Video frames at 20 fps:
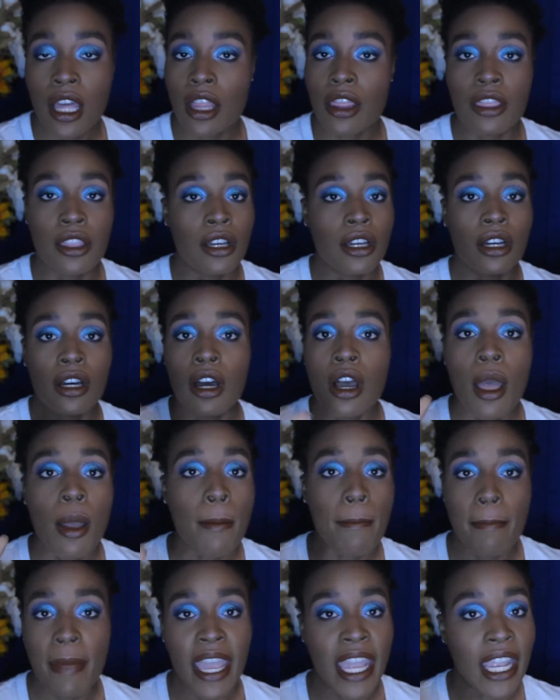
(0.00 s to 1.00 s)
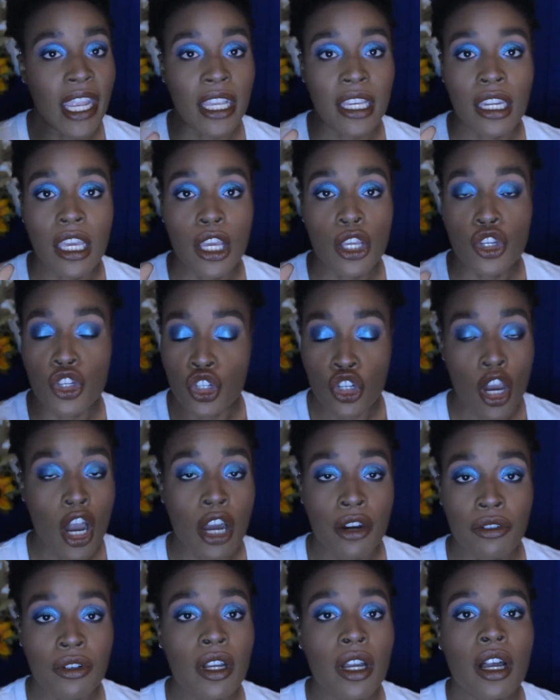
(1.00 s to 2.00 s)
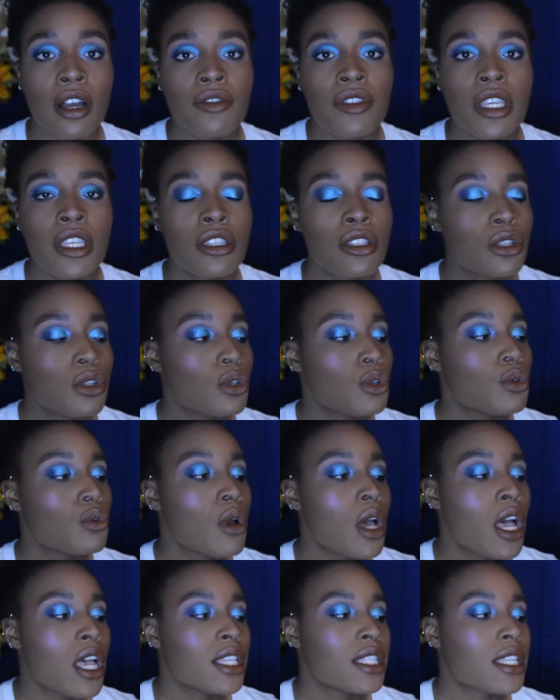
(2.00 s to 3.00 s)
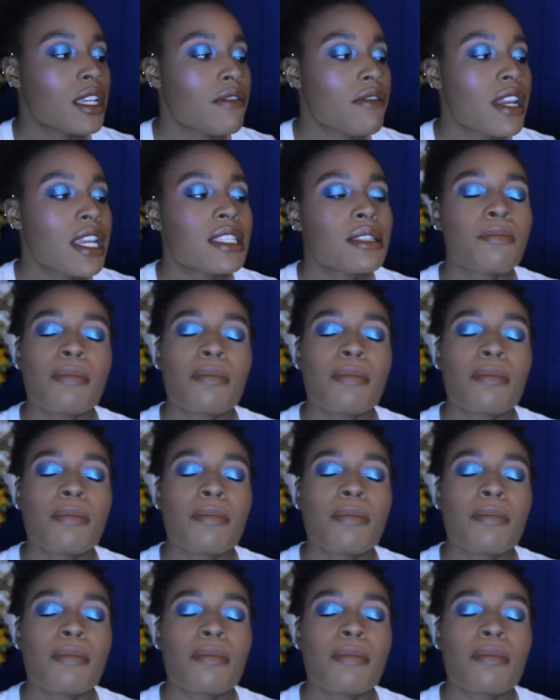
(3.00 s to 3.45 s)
the main genre of these two series,